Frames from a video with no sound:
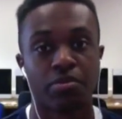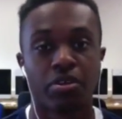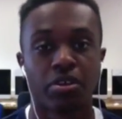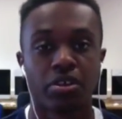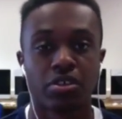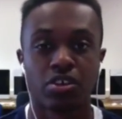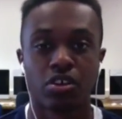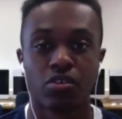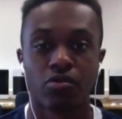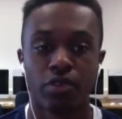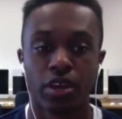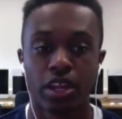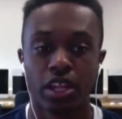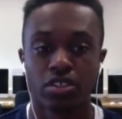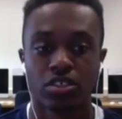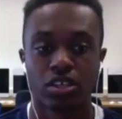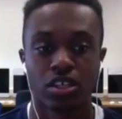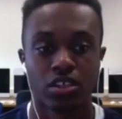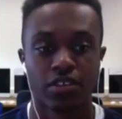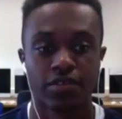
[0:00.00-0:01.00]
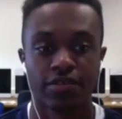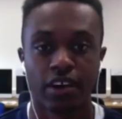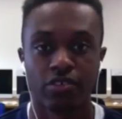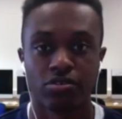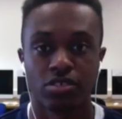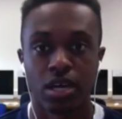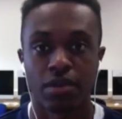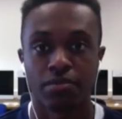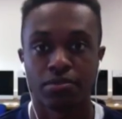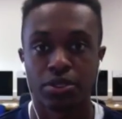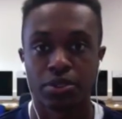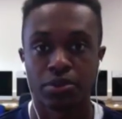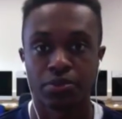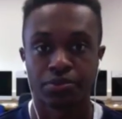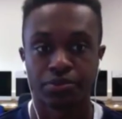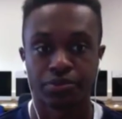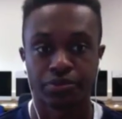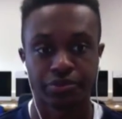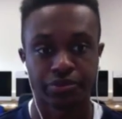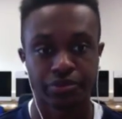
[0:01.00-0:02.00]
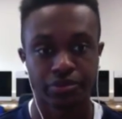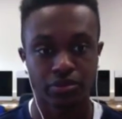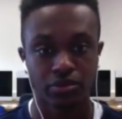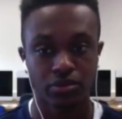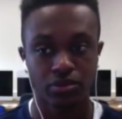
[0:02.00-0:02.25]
Adobe products can read each other's file types.